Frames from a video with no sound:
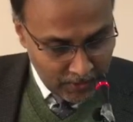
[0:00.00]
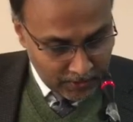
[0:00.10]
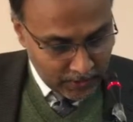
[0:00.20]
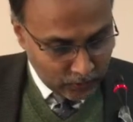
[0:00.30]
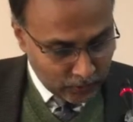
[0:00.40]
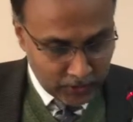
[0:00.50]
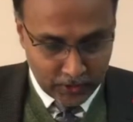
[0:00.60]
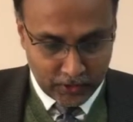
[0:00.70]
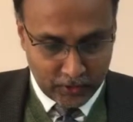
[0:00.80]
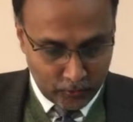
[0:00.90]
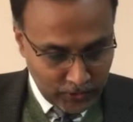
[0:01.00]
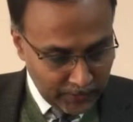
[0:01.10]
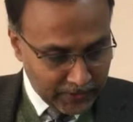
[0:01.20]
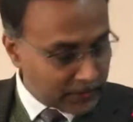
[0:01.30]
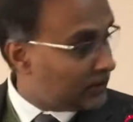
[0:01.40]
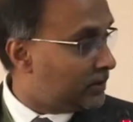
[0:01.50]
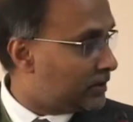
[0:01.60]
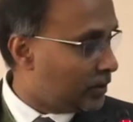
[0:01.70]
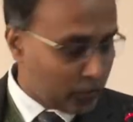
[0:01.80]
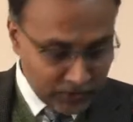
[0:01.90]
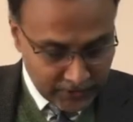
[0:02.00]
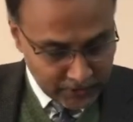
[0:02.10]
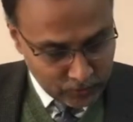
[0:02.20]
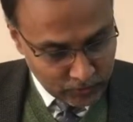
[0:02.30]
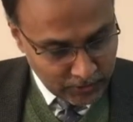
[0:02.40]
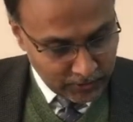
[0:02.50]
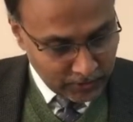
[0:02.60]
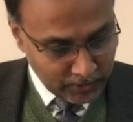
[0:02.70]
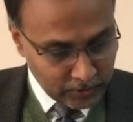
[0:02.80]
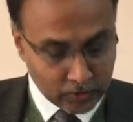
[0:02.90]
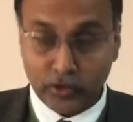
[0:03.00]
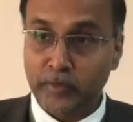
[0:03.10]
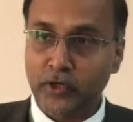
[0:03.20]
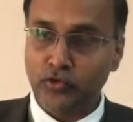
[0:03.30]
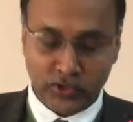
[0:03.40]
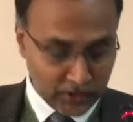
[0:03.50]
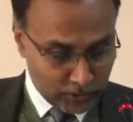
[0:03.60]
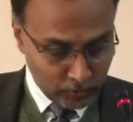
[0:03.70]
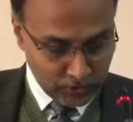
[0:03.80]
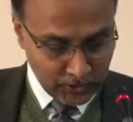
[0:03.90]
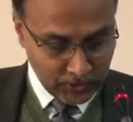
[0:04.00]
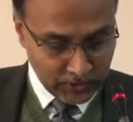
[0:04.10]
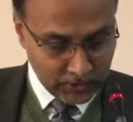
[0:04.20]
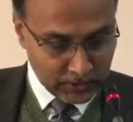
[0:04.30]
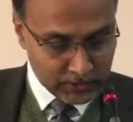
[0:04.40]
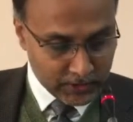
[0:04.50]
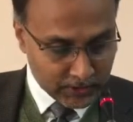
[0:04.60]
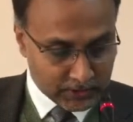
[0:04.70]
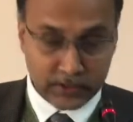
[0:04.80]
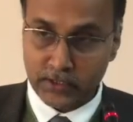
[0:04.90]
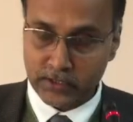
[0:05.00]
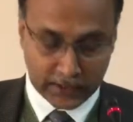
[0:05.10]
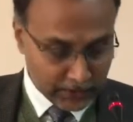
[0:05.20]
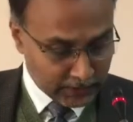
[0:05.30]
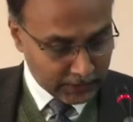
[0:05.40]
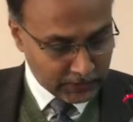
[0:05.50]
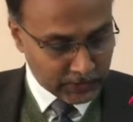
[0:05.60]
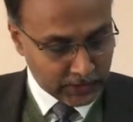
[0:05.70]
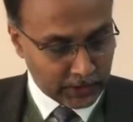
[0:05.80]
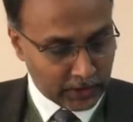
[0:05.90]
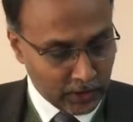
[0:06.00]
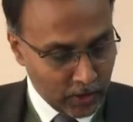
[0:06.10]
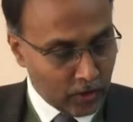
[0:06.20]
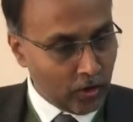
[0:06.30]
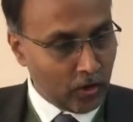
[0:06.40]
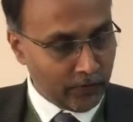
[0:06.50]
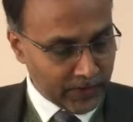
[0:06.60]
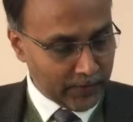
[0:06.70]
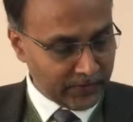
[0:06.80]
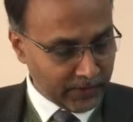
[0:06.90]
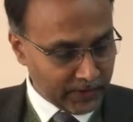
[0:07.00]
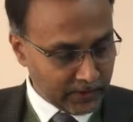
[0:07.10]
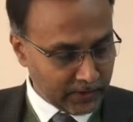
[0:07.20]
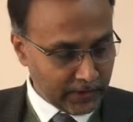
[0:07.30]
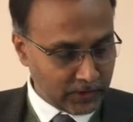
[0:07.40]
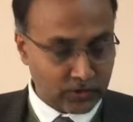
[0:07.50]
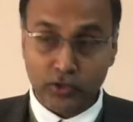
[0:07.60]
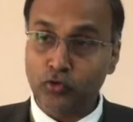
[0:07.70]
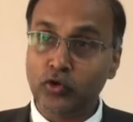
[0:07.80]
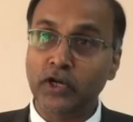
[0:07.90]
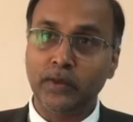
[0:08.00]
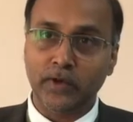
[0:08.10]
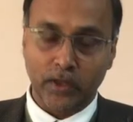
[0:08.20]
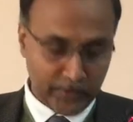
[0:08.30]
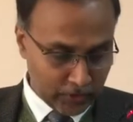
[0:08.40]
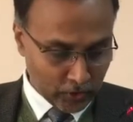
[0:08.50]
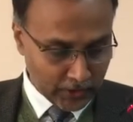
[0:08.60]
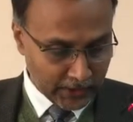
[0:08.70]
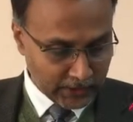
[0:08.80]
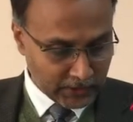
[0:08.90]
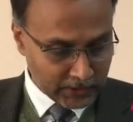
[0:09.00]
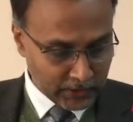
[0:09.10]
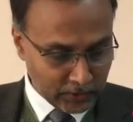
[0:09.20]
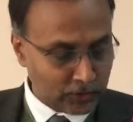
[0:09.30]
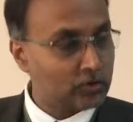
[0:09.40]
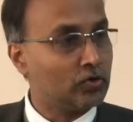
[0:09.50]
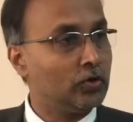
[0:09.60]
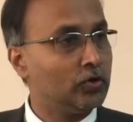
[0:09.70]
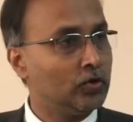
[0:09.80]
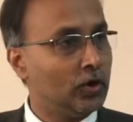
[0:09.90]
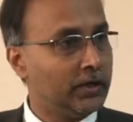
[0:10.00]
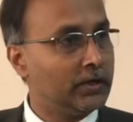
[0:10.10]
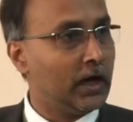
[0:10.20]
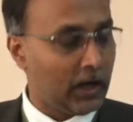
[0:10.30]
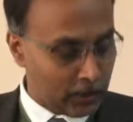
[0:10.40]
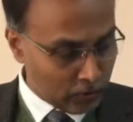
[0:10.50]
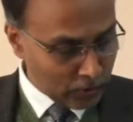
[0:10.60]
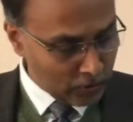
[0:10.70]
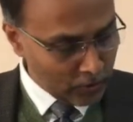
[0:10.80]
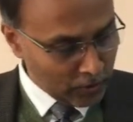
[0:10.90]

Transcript: Now, uh, we have another distinguished guest today, uh, Dr. Manoj Nardeosingh. Singh. He is the Assistant Secretary General of African Asian Rural Development Organization. In short, we call it AARDO.